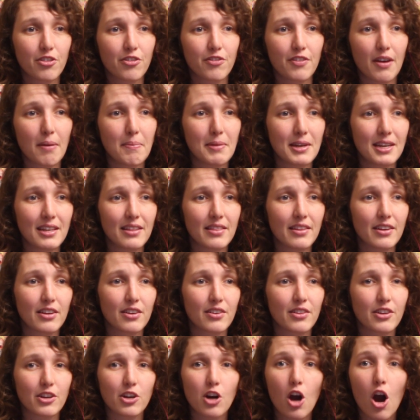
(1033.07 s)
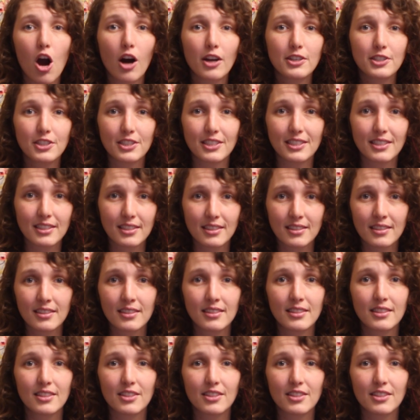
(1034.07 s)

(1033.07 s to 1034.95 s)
feminine, their conscience,